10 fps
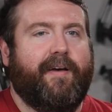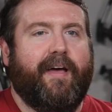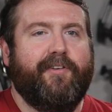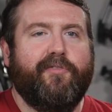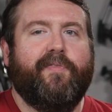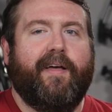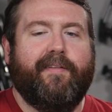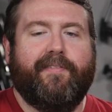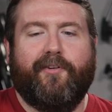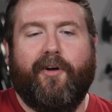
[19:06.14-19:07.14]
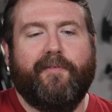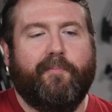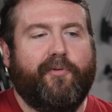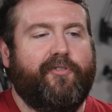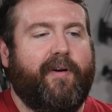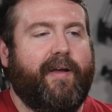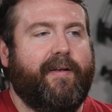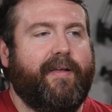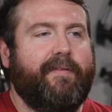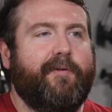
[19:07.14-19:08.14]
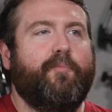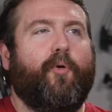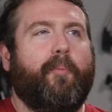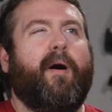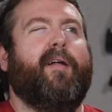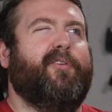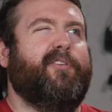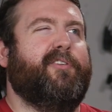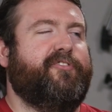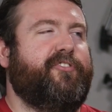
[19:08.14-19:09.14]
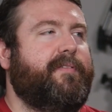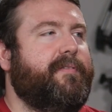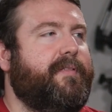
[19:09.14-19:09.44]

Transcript: uh, i do find that they're often portrayed even more monoculture